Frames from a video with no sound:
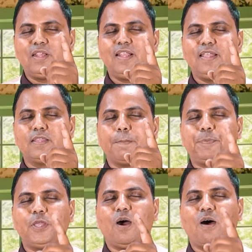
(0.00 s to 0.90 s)
Only the
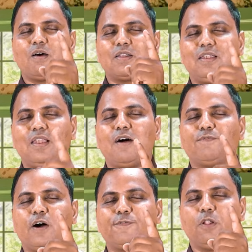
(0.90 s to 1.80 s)
pure love
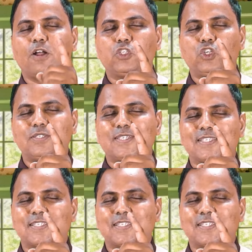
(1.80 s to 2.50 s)
of Lord Jesus.